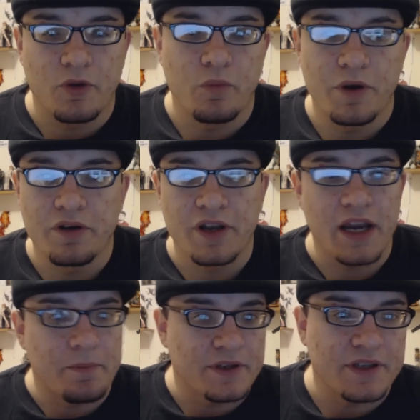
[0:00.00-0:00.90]
the Weird
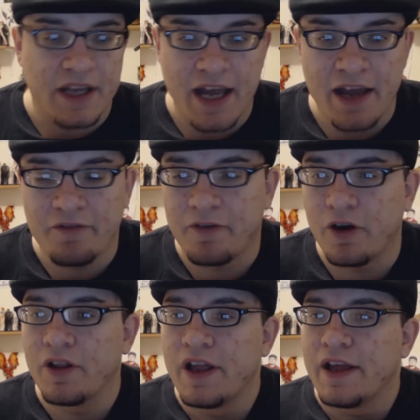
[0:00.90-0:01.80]
Knight, but Gan
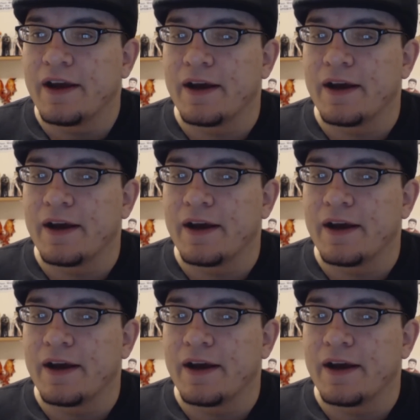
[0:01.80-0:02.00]
Fall.